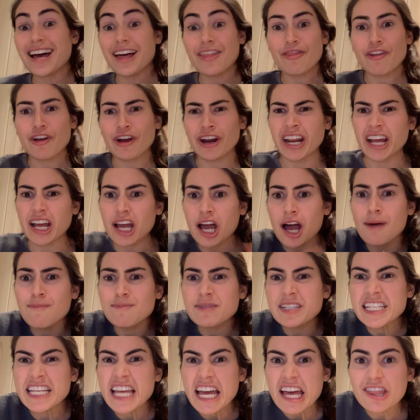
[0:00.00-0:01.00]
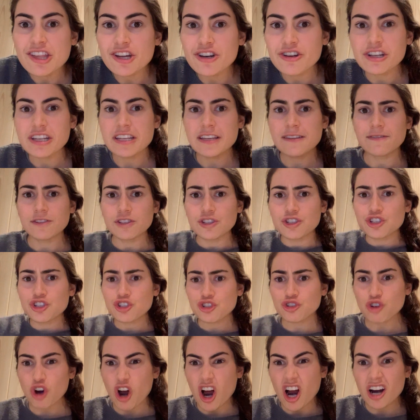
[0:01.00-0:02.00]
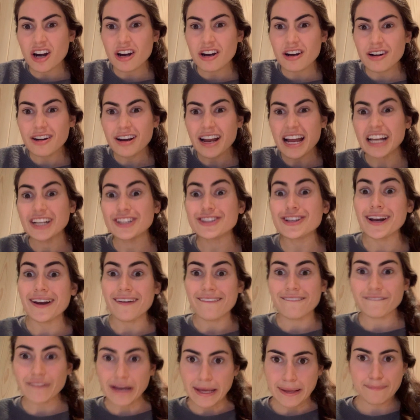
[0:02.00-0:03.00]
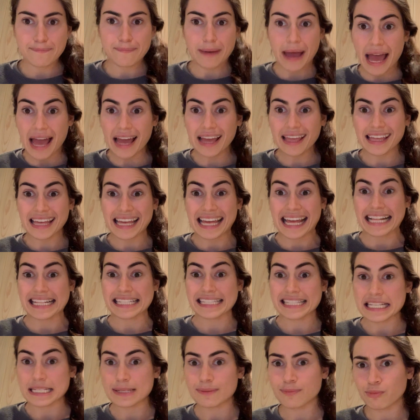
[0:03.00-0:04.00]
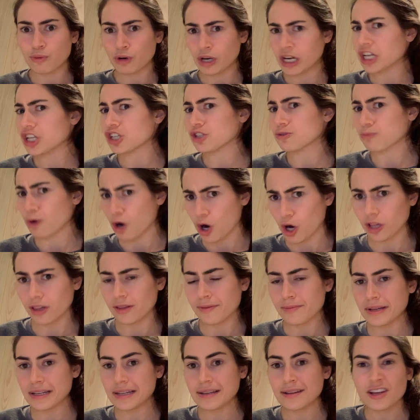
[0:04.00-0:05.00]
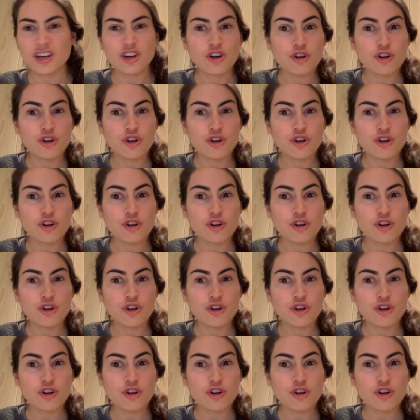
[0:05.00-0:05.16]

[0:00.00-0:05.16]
they're going to come together even stronger and try to fight back against this British Parliament